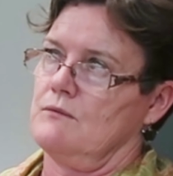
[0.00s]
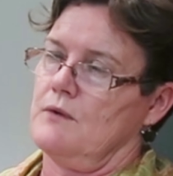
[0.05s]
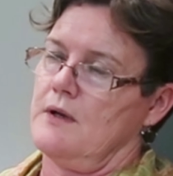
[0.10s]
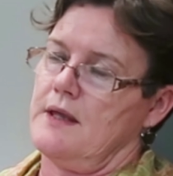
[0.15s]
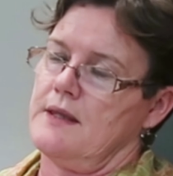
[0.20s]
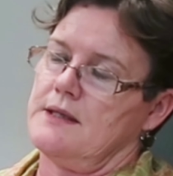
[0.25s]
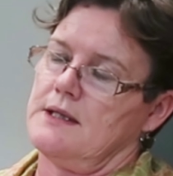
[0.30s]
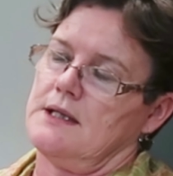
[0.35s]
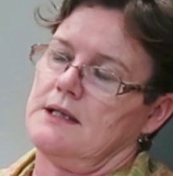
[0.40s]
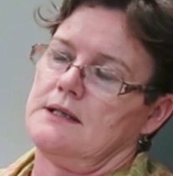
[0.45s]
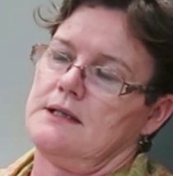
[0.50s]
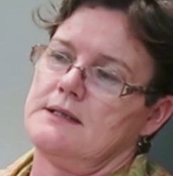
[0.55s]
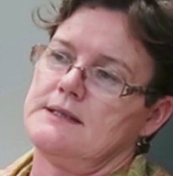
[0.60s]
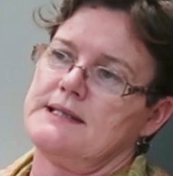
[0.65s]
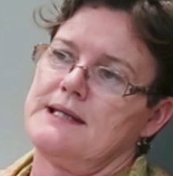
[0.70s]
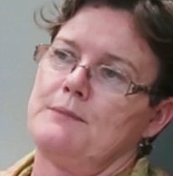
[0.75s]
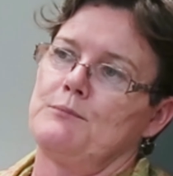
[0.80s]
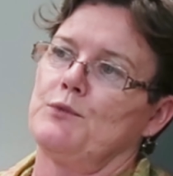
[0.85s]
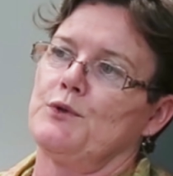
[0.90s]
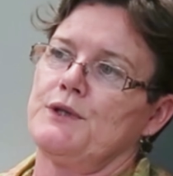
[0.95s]
where they
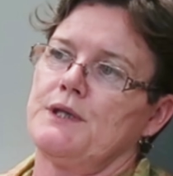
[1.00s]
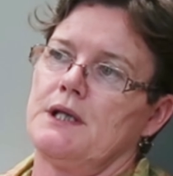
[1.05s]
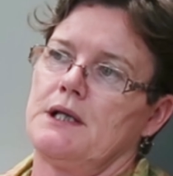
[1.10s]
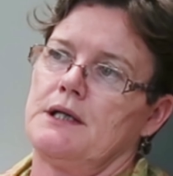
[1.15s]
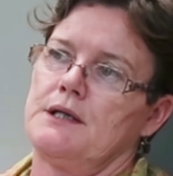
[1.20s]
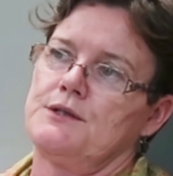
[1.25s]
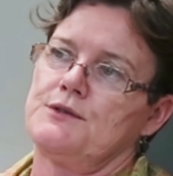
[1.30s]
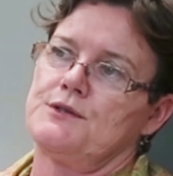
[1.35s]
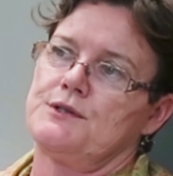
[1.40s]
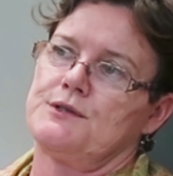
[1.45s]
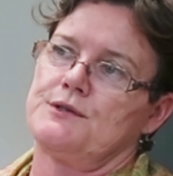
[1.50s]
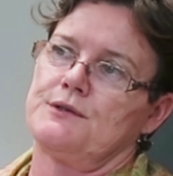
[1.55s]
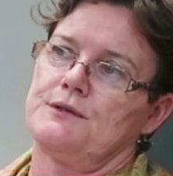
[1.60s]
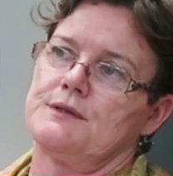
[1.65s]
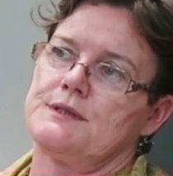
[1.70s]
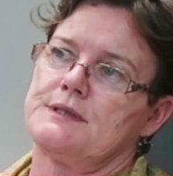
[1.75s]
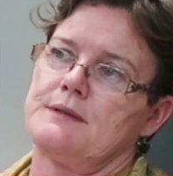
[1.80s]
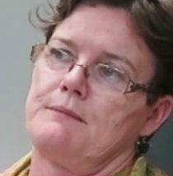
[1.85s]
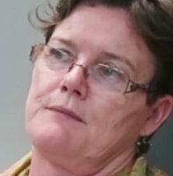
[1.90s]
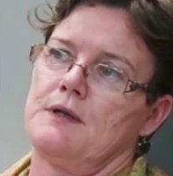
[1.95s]
assembled the
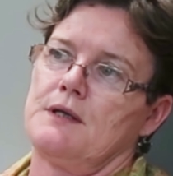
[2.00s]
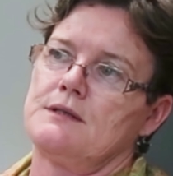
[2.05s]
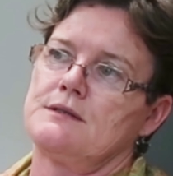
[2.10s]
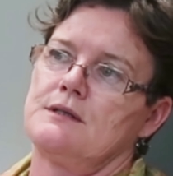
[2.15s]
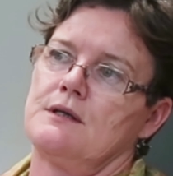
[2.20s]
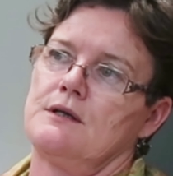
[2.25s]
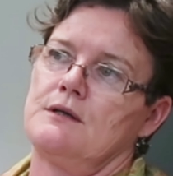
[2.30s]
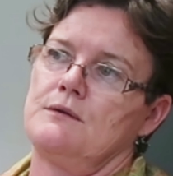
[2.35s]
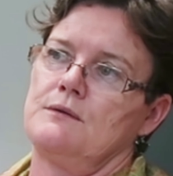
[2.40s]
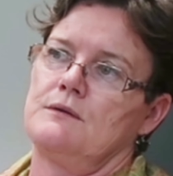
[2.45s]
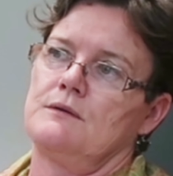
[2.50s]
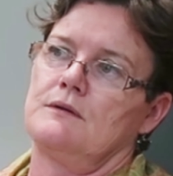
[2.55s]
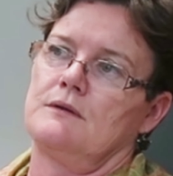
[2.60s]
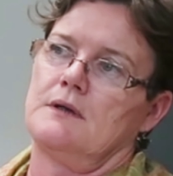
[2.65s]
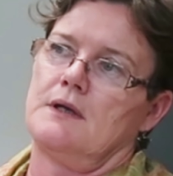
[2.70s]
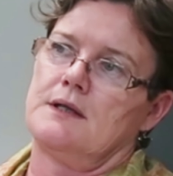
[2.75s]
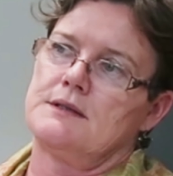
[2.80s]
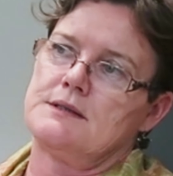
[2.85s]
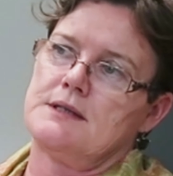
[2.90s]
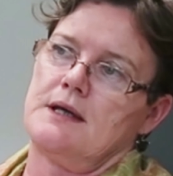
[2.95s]
literature or something, so you
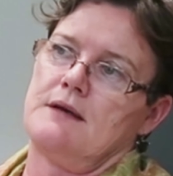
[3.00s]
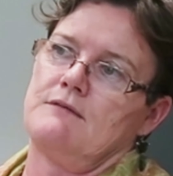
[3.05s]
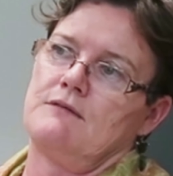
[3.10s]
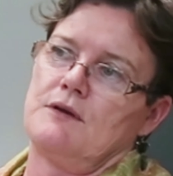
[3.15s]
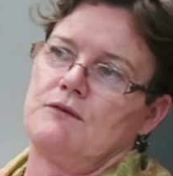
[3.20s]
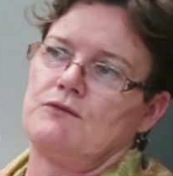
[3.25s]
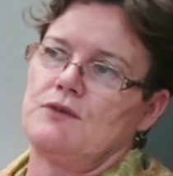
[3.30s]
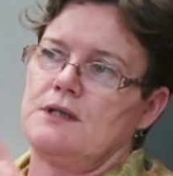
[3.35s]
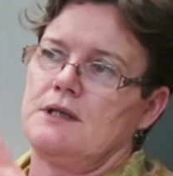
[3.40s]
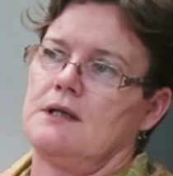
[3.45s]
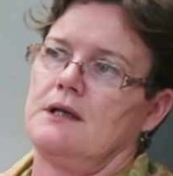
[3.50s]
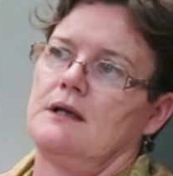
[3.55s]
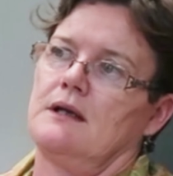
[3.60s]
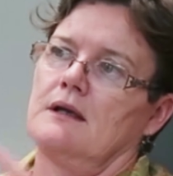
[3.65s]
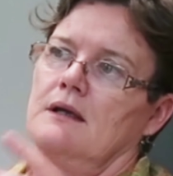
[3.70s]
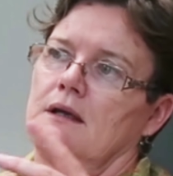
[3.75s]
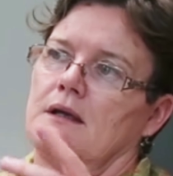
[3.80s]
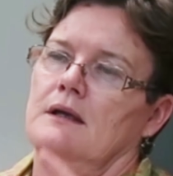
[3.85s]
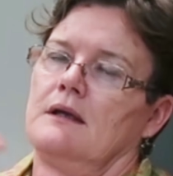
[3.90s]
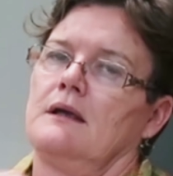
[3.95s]
had to have
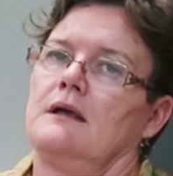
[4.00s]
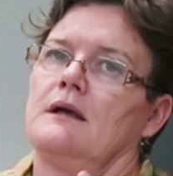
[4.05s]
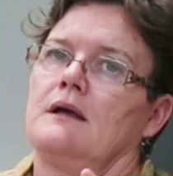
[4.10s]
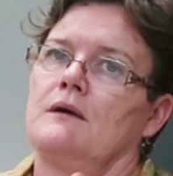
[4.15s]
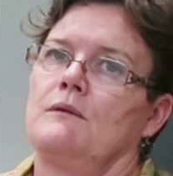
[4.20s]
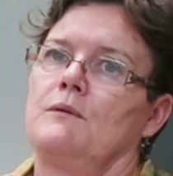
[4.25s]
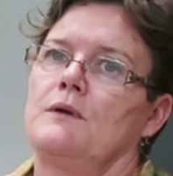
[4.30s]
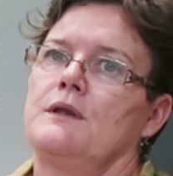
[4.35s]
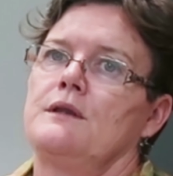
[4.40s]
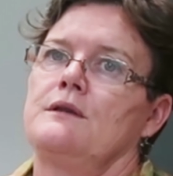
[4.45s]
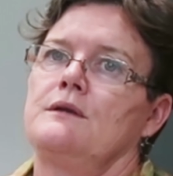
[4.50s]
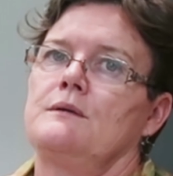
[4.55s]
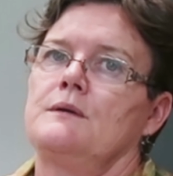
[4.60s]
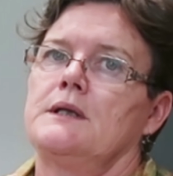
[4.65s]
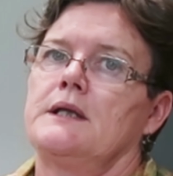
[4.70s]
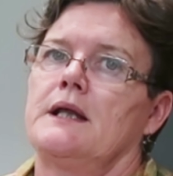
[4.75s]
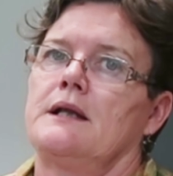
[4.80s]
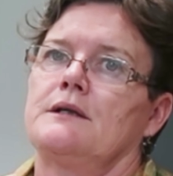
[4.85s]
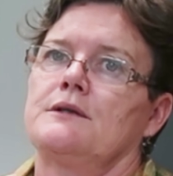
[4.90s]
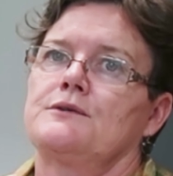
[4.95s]
everything with
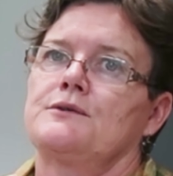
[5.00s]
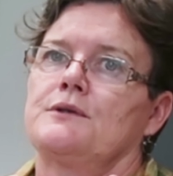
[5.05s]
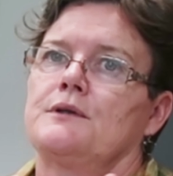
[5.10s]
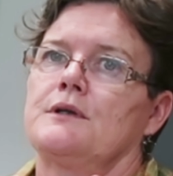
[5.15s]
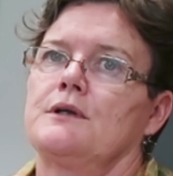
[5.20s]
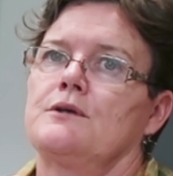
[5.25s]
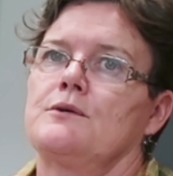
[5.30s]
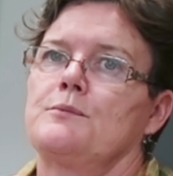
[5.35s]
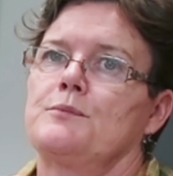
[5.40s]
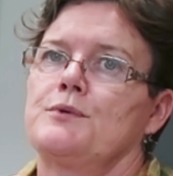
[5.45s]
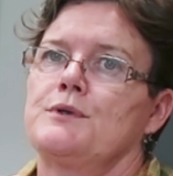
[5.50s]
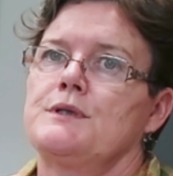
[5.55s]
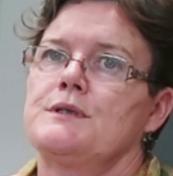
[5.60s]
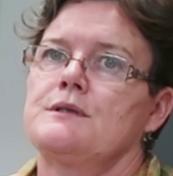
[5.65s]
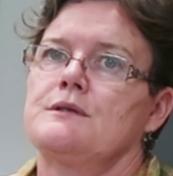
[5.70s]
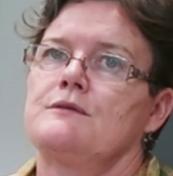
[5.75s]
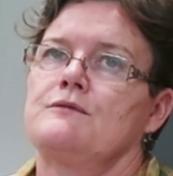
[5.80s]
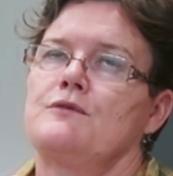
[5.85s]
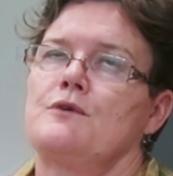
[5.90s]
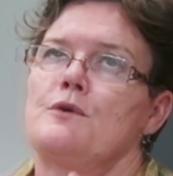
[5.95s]
you in electronic or
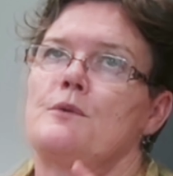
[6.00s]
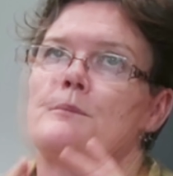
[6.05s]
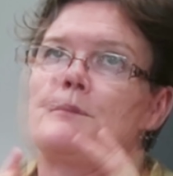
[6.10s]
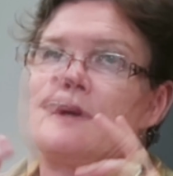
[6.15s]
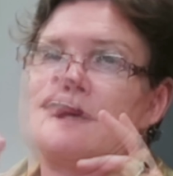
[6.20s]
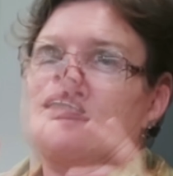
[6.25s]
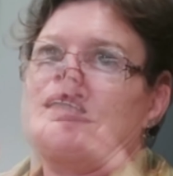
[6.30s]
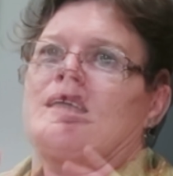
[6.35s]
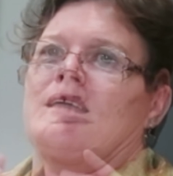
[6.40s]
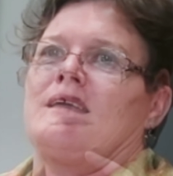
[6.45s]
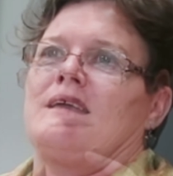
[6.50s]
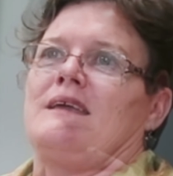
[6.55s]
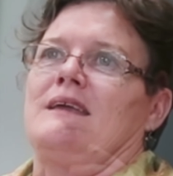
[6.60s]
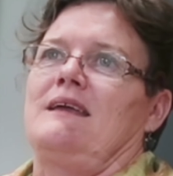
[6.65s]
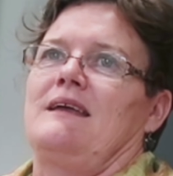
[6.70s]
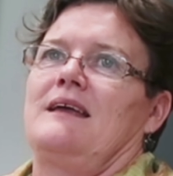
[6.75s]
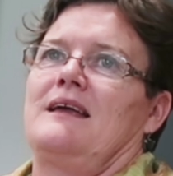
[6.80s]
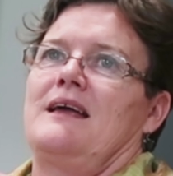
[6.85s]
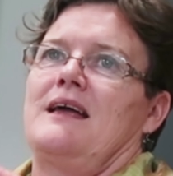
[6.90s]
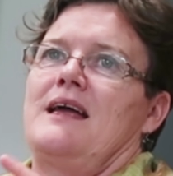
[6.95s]
printed form,
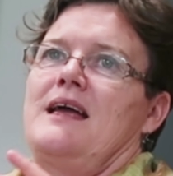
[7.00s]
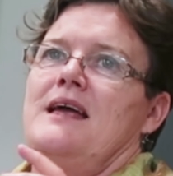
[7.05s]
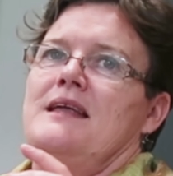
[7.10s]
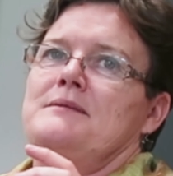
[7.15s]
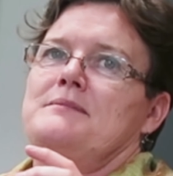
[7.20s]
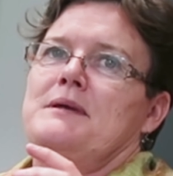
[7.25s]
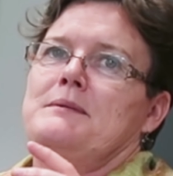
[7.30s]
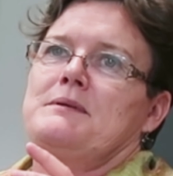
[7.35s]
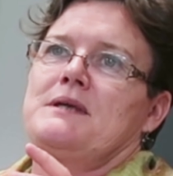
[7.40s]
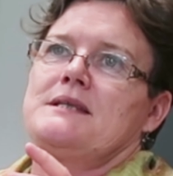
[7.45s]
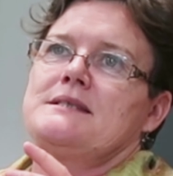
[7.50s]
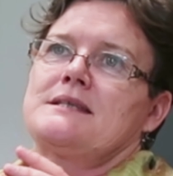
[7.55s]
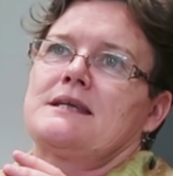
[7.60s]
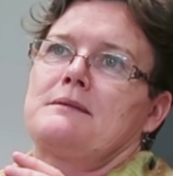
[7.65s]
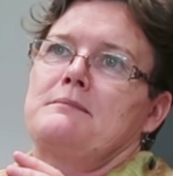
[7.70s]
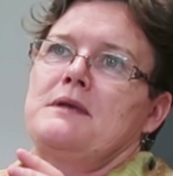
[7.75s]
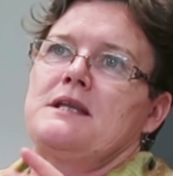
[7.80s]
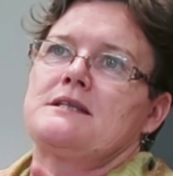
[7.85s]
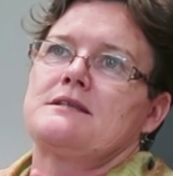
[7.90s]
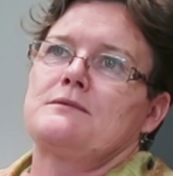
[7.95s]
and people
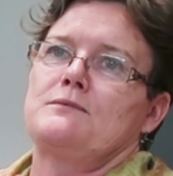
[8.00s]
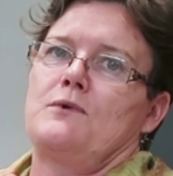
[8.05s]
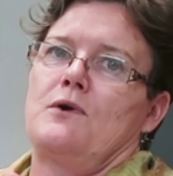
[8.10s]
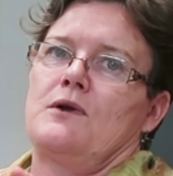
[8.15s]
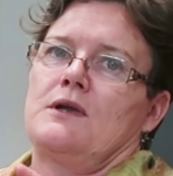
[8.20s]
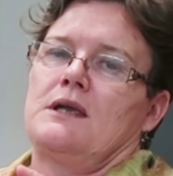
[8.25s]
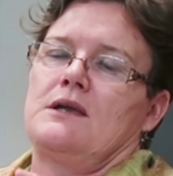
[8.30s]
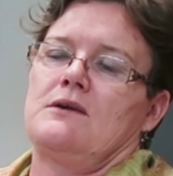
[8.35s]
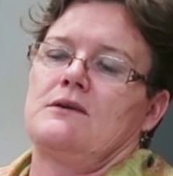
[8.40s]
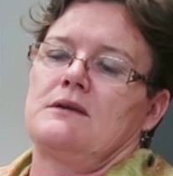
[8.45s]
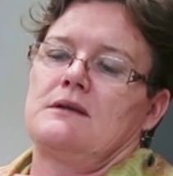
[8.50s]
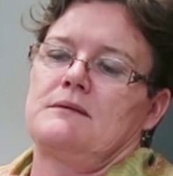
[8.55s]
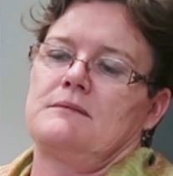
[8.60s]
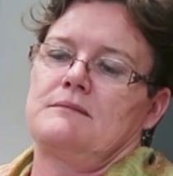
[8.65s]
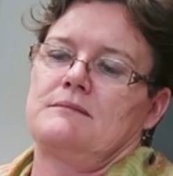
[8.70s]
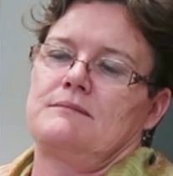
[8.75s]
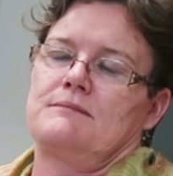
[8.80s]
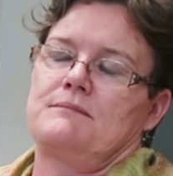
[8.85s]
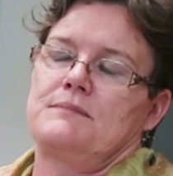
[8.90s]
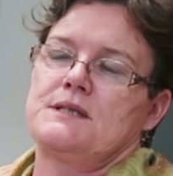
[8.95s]
had to commit to working
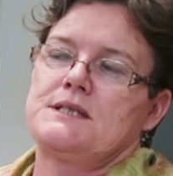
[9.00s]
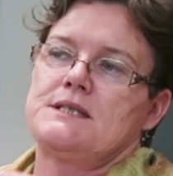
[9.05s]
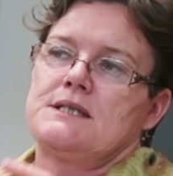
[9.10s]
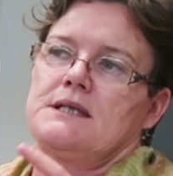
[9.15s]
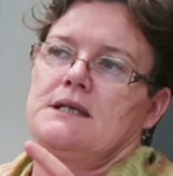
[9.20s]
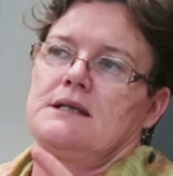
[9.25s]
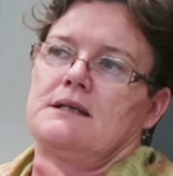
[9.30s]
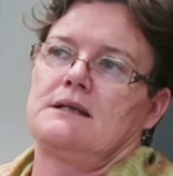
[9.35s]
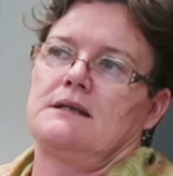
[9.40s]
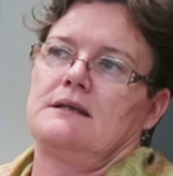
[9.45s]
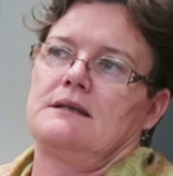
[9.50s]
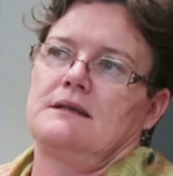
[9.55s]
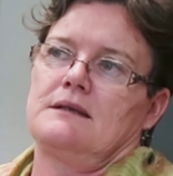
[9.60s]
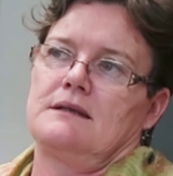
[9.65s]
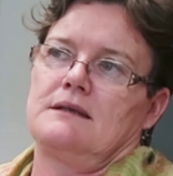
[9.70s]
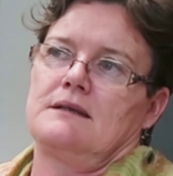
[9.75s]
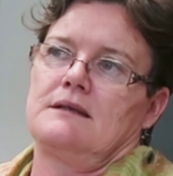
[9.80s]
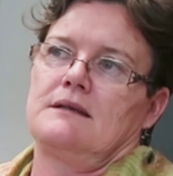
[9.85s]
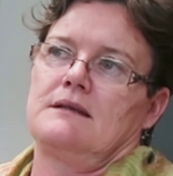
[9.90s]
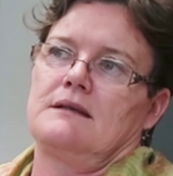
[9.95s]
on a particular
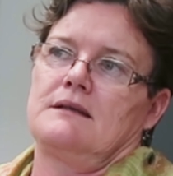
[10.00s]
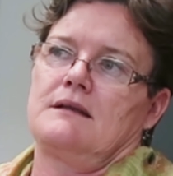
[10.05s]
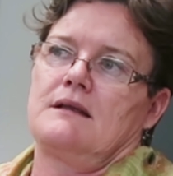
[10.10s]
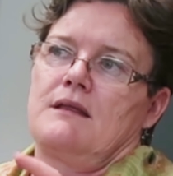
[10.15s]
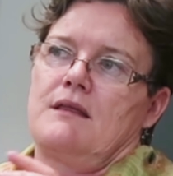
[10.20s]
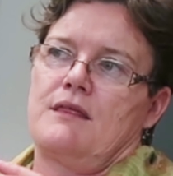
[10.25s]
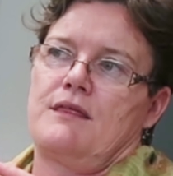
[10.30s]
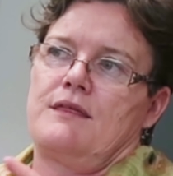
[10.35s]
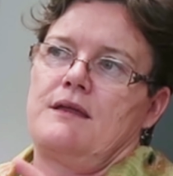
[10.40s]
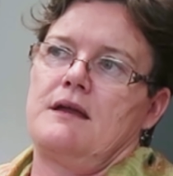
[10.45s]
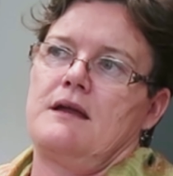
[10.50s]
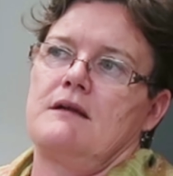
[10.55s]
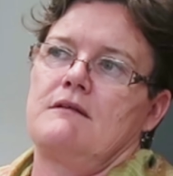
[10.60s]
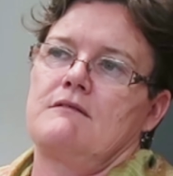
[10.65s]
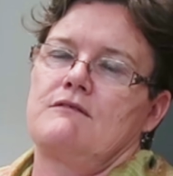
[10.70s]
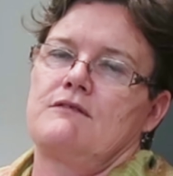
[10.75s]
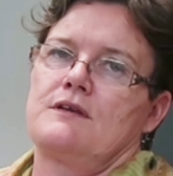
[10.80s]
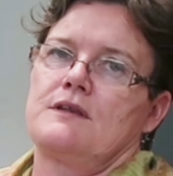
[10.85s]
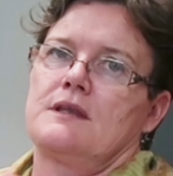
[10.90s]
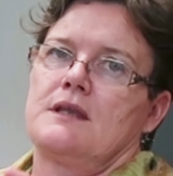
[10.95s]

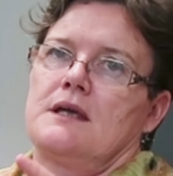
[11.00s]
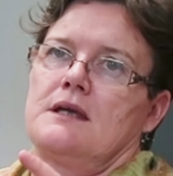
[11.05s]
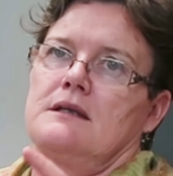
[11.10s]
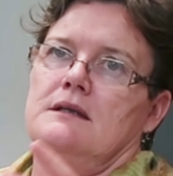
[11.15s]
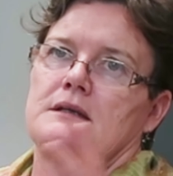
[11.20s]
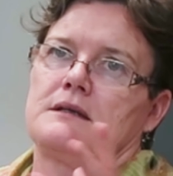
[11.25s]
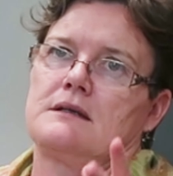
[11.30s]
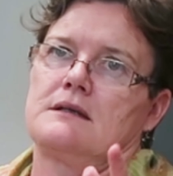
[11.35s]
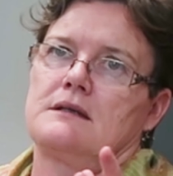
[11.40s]
thing for the